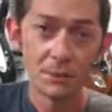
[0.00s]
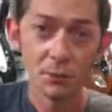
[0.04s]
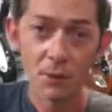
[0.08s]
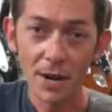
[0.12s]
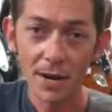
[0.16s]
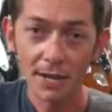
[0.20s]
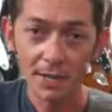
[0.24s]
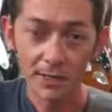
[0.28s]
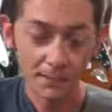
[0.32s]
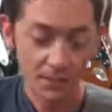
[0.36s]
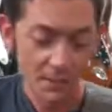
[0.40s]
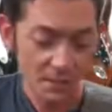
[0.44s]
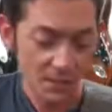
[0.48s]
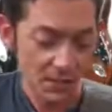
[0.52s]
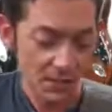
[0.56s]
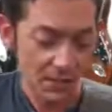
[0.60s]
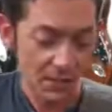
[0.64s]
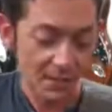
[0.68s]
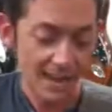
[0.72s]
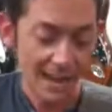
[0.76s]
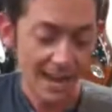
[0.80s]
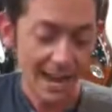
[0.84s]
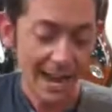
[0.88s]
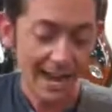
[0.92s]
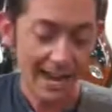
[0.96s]
"The Breakup
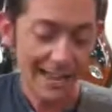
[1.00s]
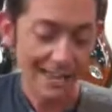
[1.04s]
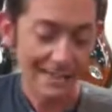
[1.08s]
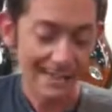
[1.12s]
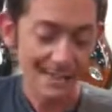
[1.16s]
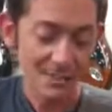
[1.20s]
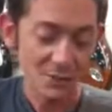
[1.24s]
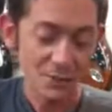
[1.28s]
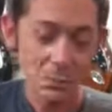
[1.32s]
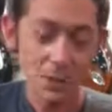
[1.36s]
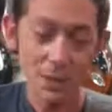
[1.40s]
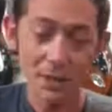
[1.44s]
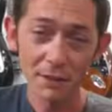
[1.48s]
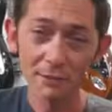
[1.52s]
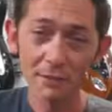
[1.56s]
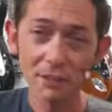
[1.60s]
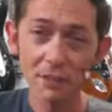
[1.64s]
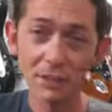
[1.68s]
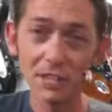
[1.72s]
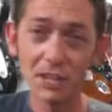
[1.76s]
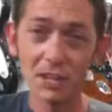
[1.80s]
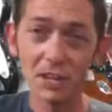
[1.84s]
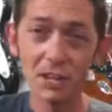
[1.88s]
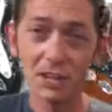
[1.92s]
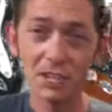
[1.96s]
Song," and it's one of the
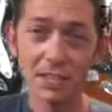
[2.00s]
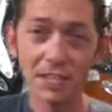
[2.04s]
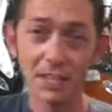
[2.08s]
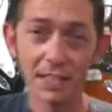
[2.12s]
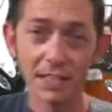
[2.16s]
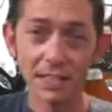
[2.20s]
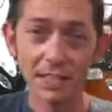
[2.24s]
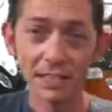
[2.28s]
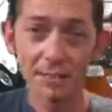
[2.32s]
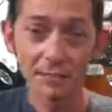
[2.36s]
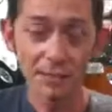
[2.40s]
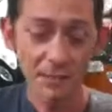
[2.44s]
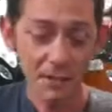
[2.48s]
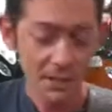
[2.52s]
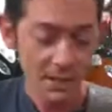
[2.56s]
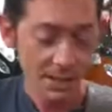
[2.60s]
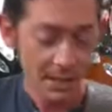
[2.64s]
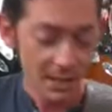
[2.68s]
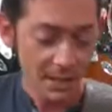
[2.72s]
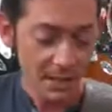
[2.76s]
few songs I leave